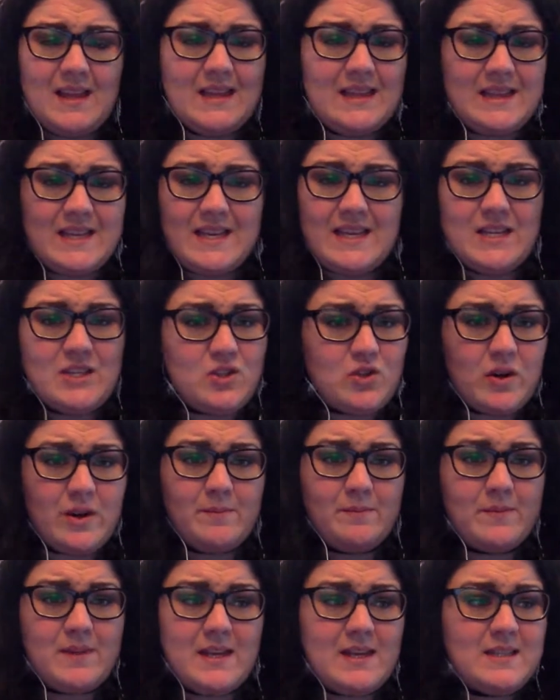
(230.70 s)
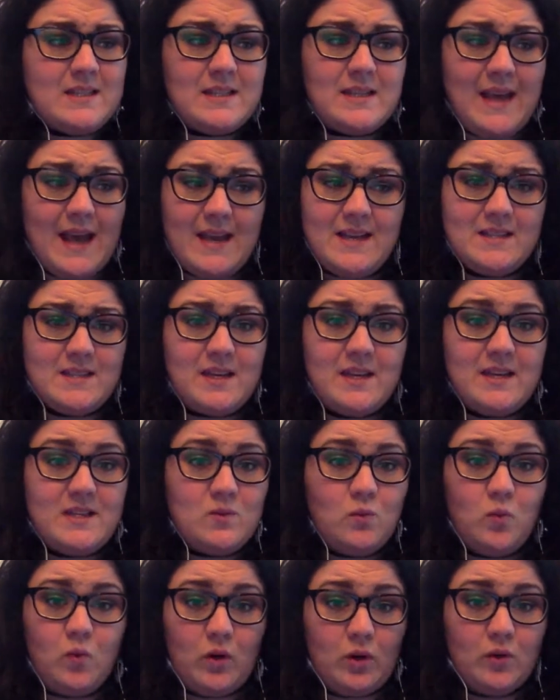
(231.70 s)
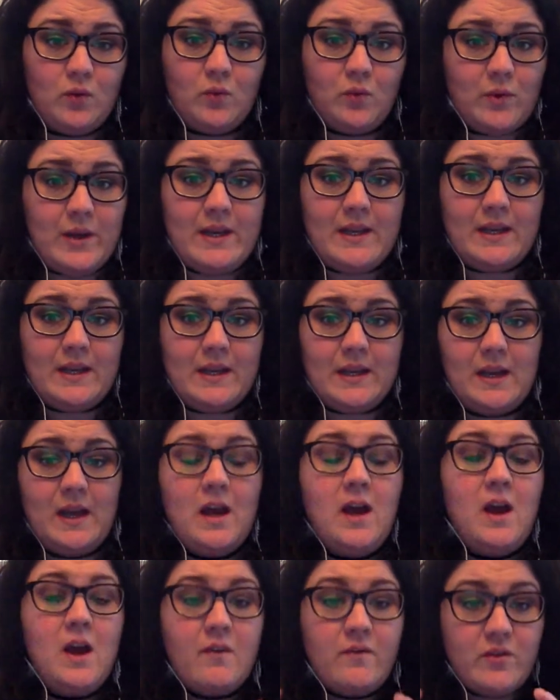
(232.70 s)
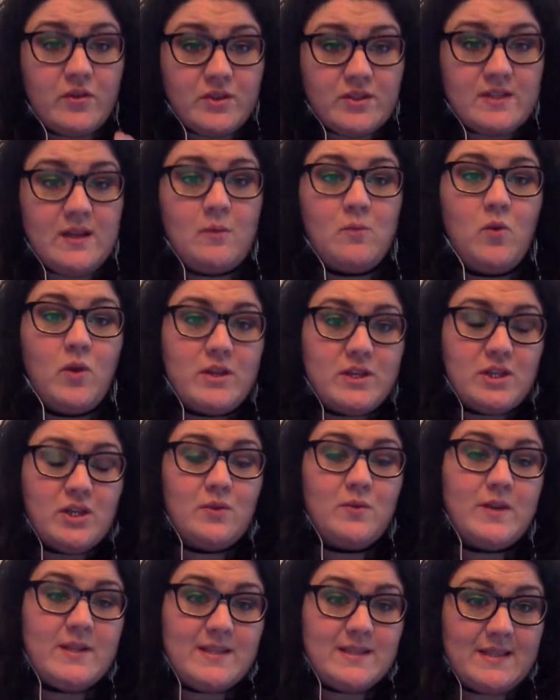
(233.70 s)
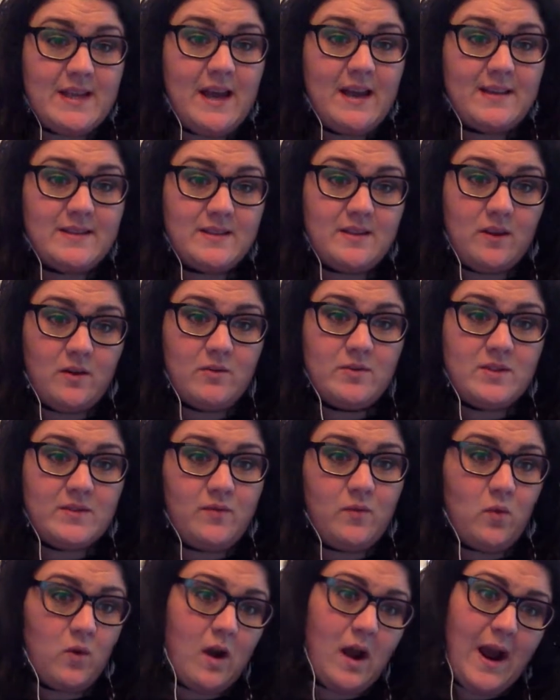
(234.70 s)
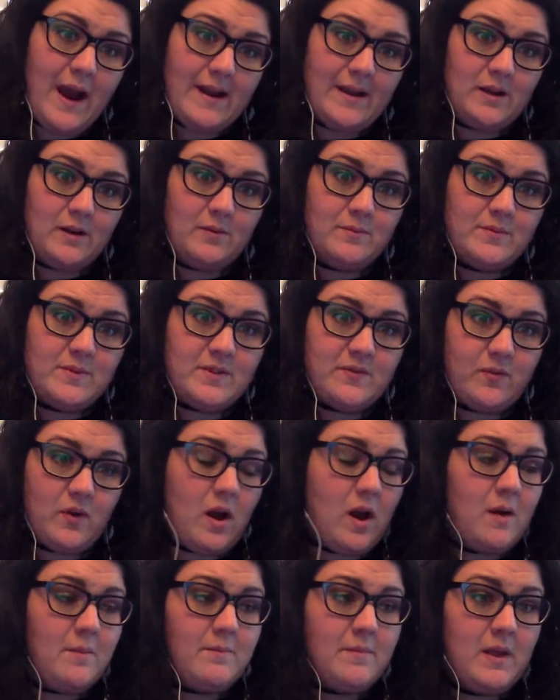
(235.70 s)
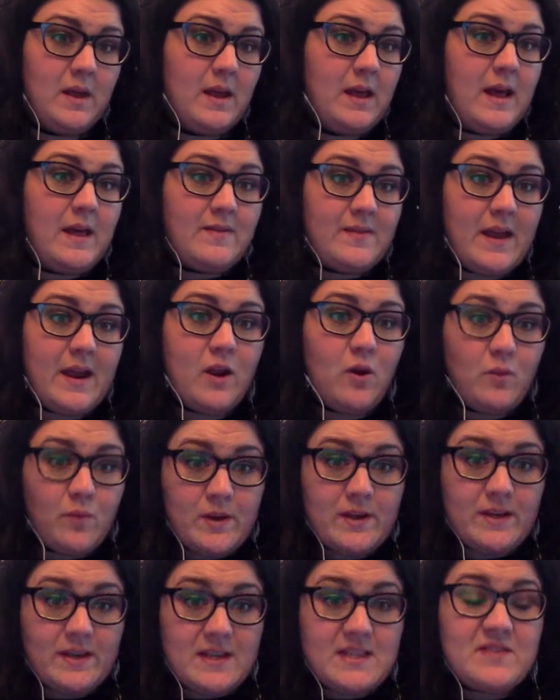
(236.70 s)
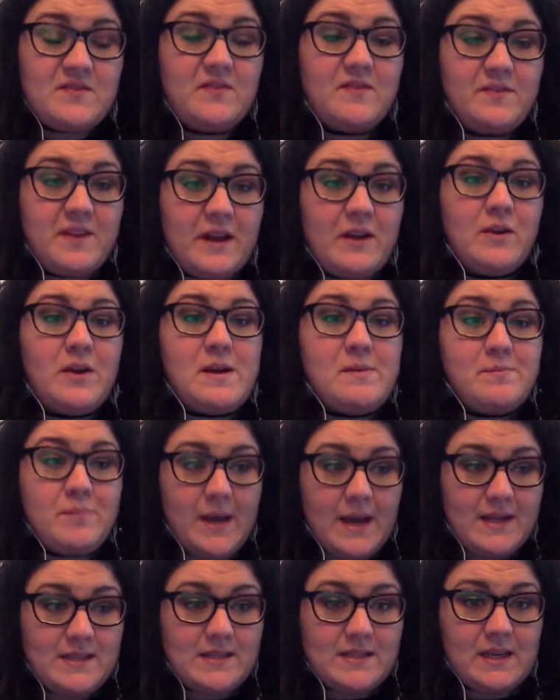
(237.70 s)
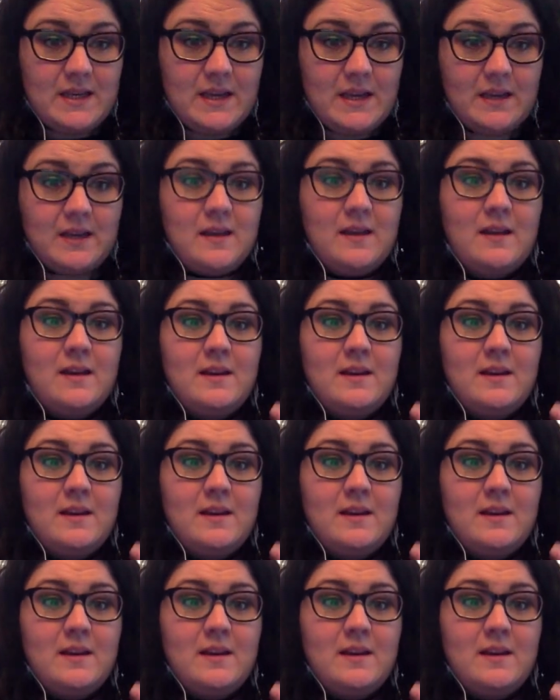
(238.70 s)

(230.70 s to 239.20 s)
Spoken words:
these case studies weren't written for someone to assess those 4 items from. They are written as very basic,